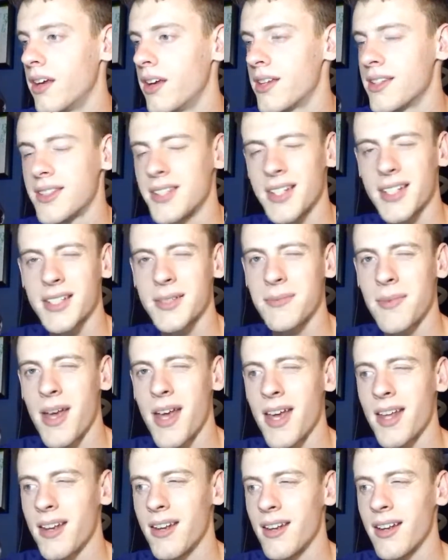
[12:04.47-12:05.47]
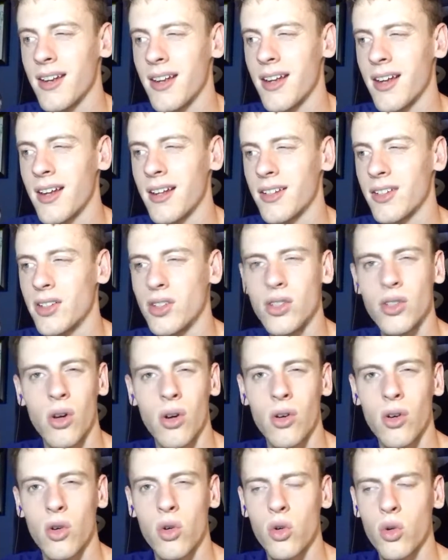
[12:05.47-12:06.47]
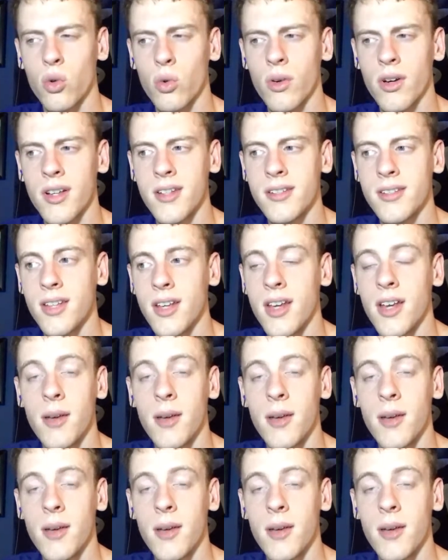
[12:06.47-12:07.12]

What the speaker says: 6th man, don't know who it was.